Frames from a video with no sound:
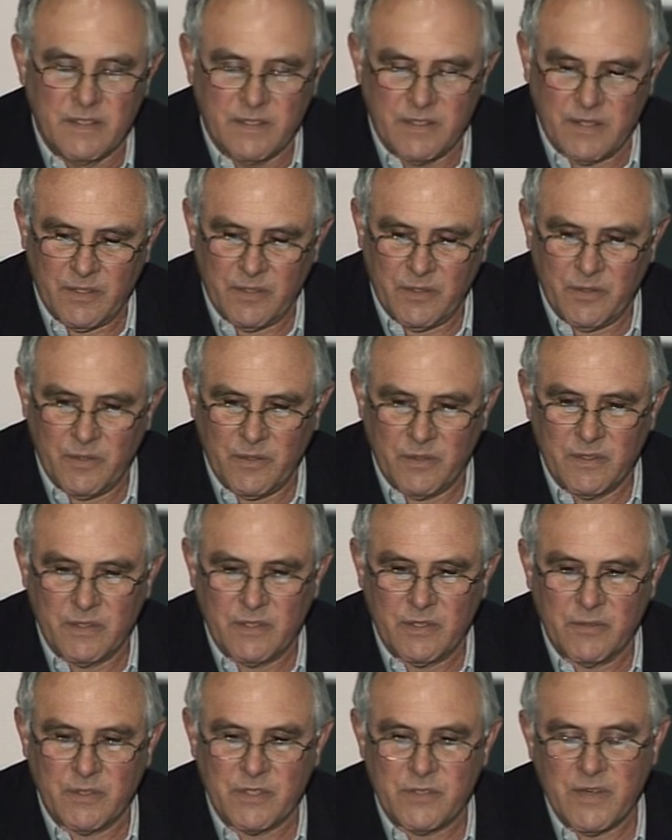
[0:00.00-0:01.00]
to
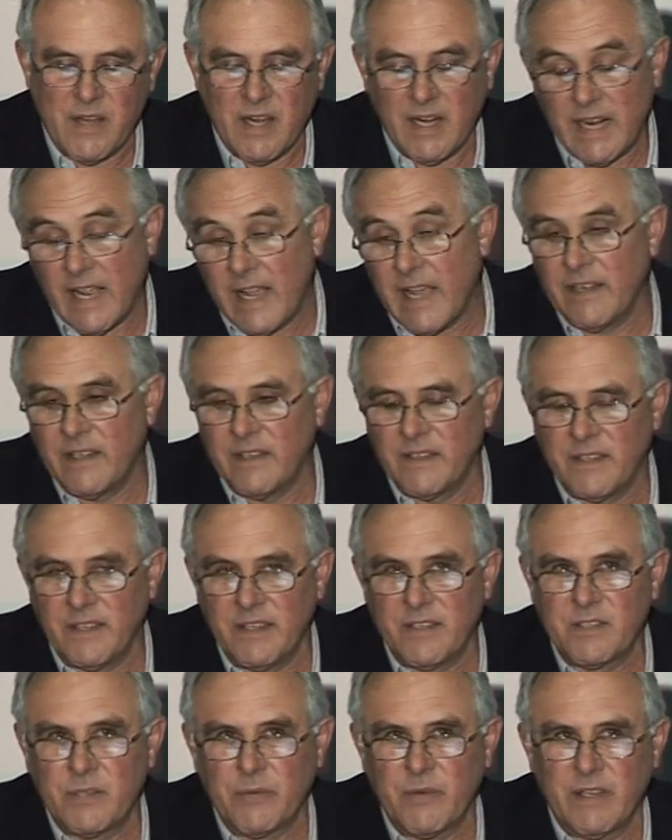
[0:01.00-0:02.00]
Australia, and
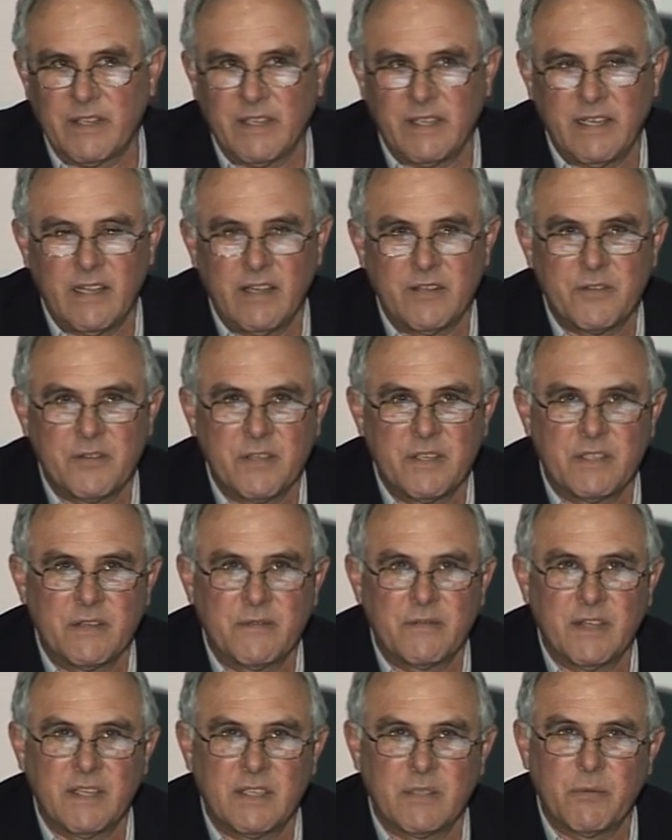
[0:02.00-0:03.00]
indeed to other countries
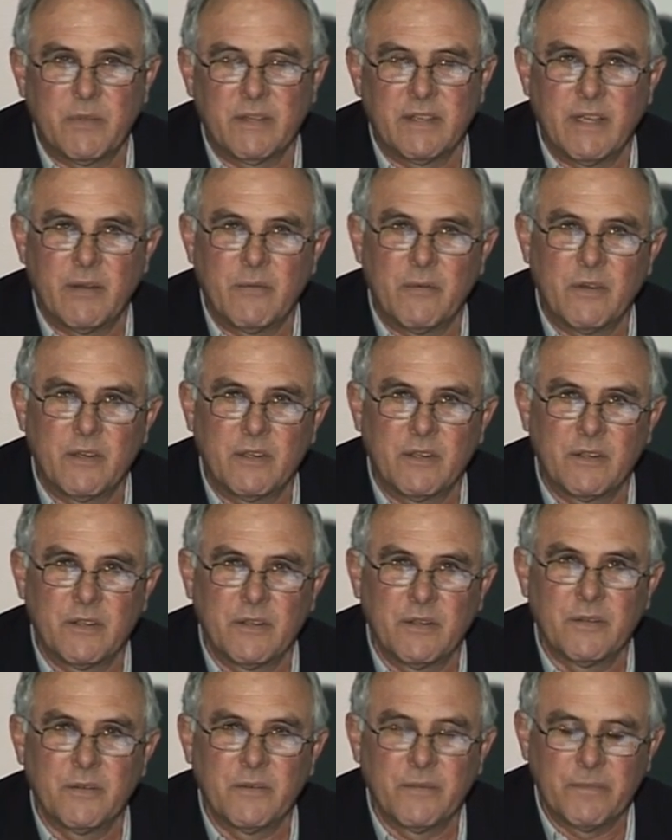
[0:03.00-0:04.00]
if that's what they want to
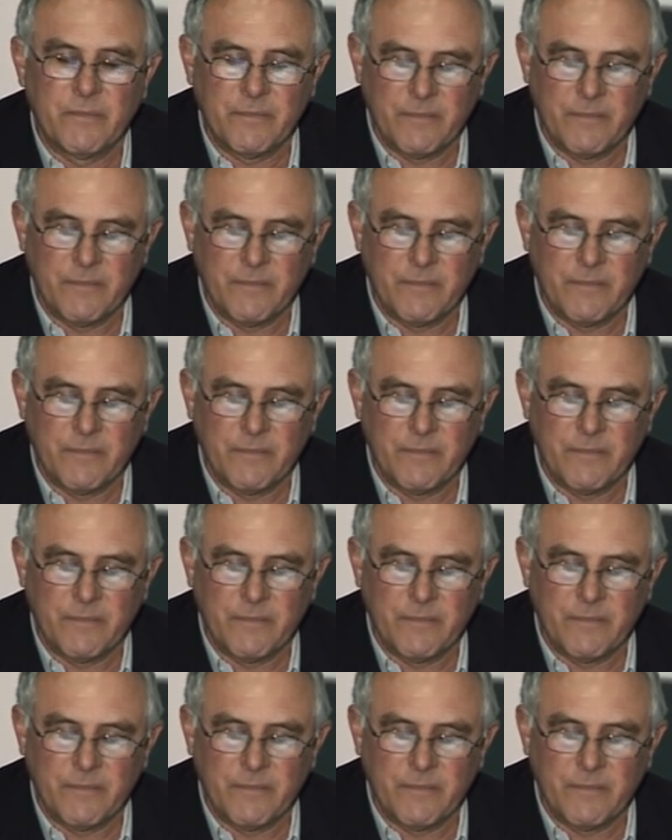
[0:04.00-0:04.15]
do.